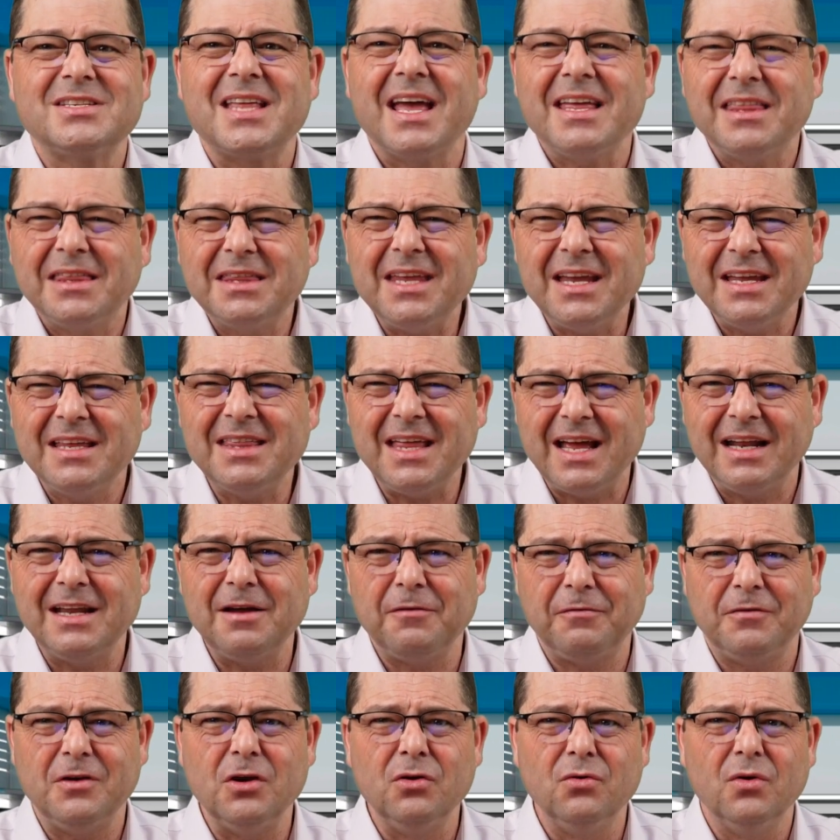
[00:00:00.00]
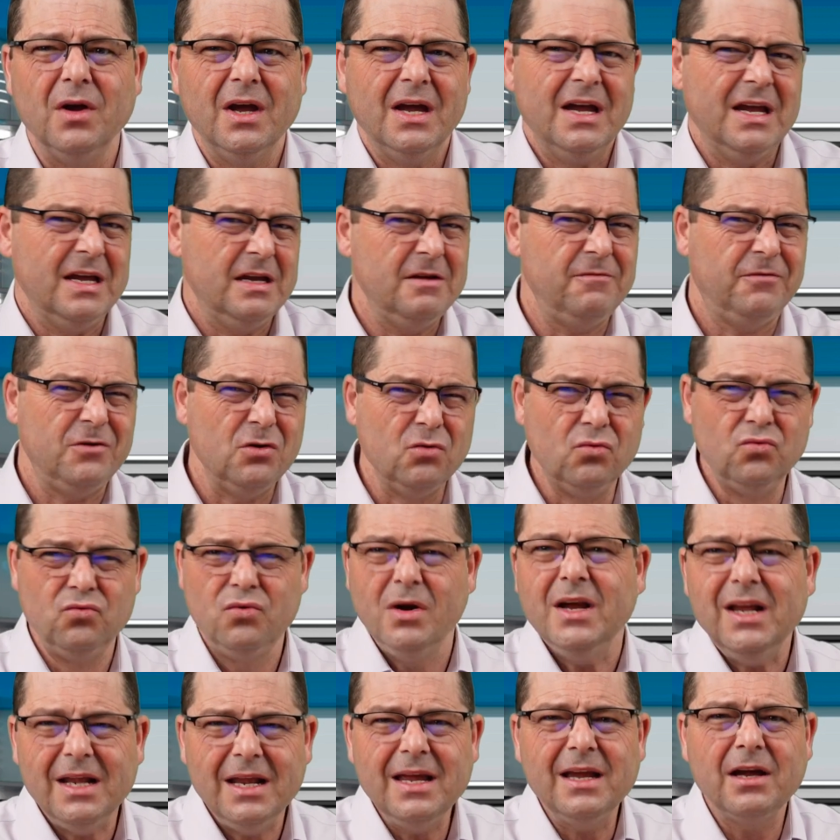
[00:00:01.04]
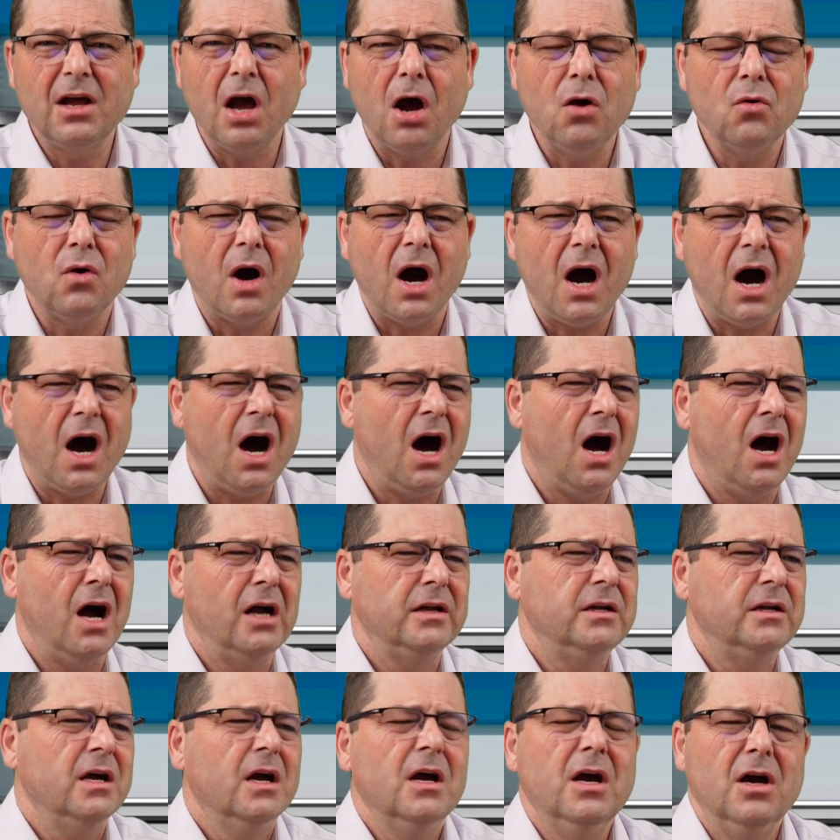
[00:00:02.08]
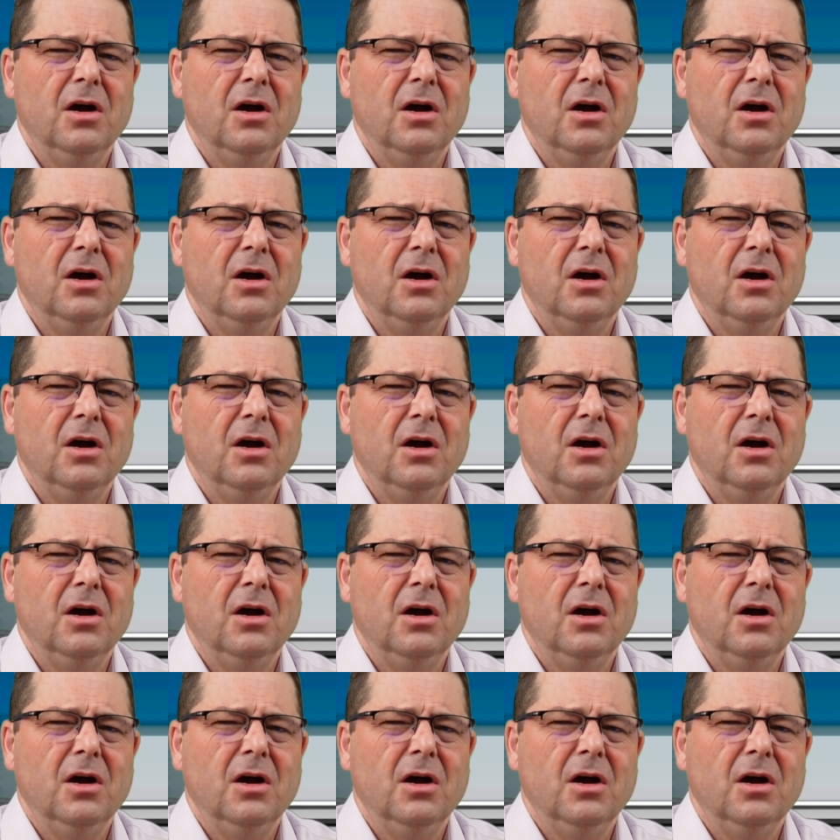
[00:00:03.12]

They think that if you really go hard